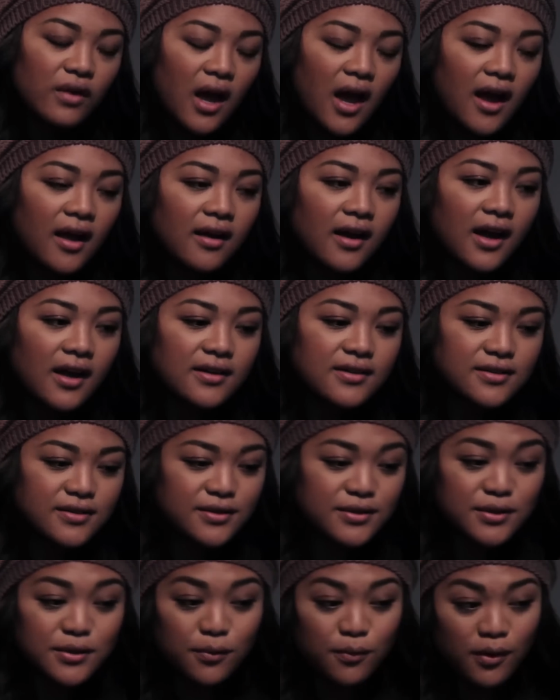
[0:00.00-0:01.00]
I got
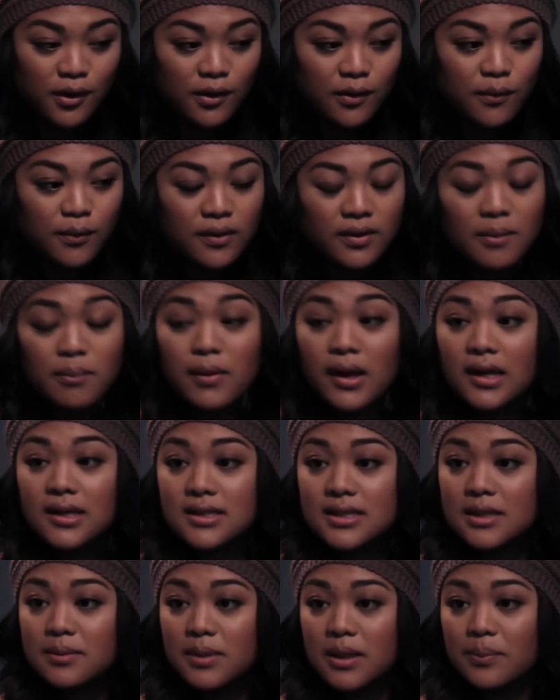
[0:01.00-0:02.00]
to work with
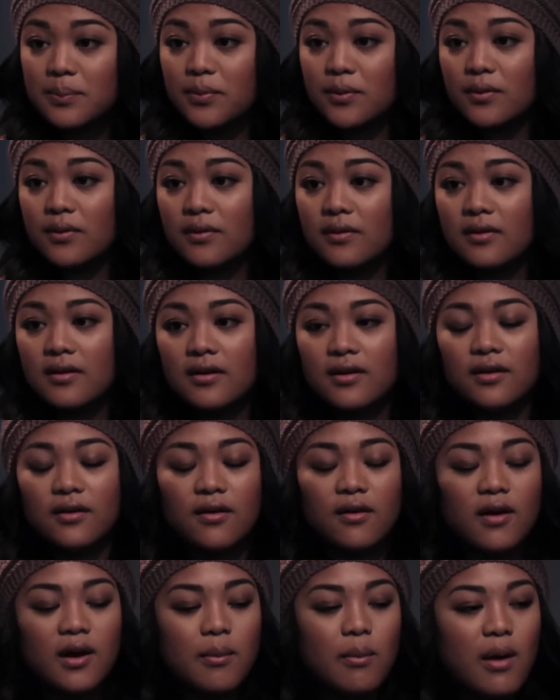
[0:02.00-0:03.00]
amazing people. You
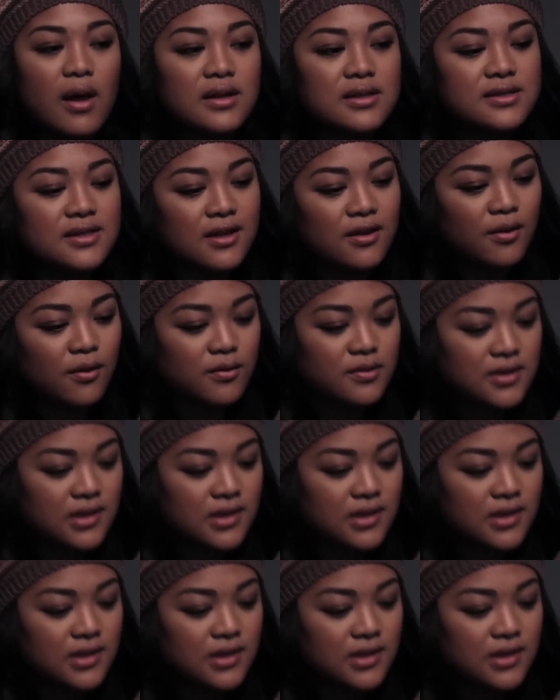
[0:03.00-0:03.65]
know, I met CeeLo.